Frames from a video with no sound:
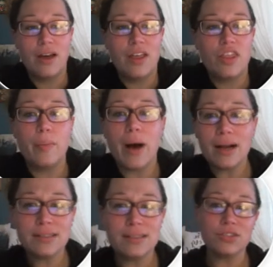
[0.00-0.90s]
The
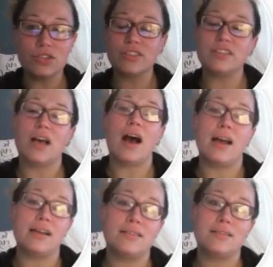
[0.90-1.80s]
boxes are
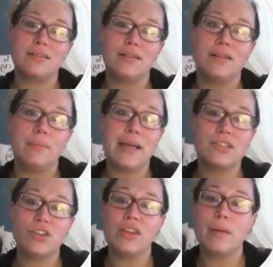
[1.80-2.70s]
sized
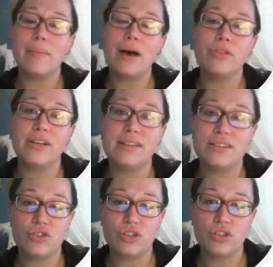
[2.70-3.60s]
based on the amount that a
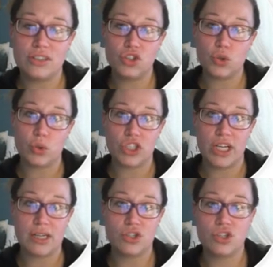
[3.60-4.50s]
district is
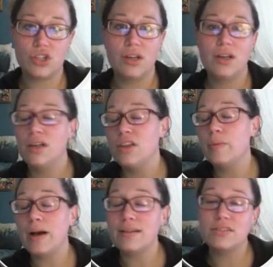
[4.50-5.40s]
shortchanged. The
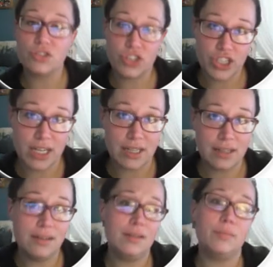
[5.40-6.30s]
boxes are
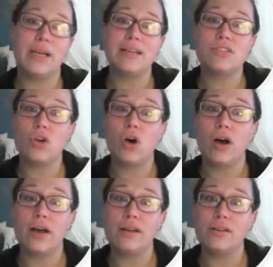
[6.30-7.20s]
shaded based
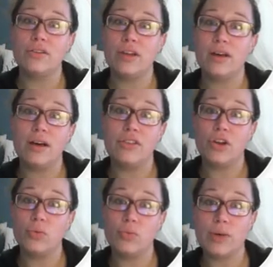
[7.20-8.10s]
on
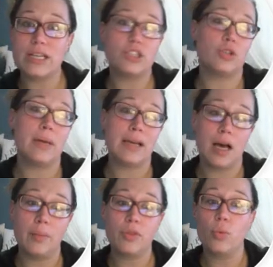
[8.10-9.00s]
their racial
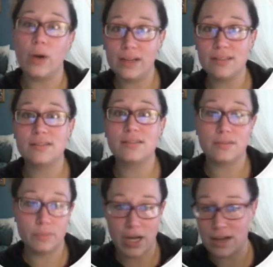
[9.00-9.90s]
makeup. The
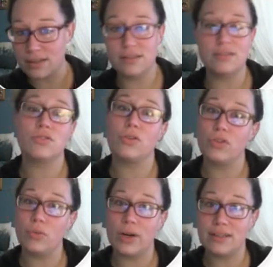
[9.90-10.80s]
whitest boxes are
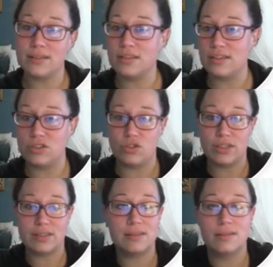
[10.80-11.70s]
the whitest
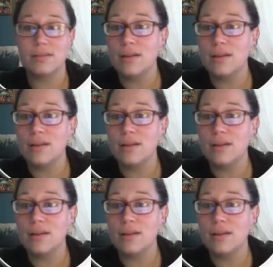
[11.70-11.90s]
districts,